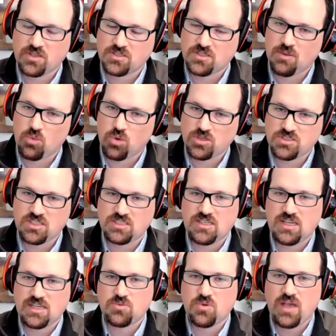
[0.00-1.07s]
on more
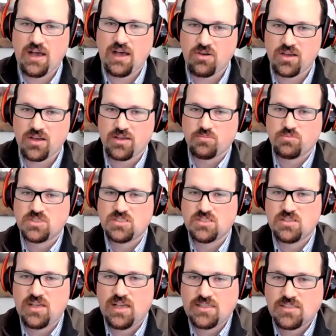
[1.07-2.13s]
successful
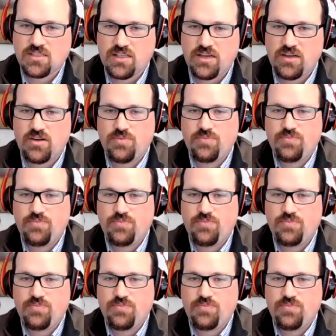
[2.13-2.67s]
outcomes as a leader?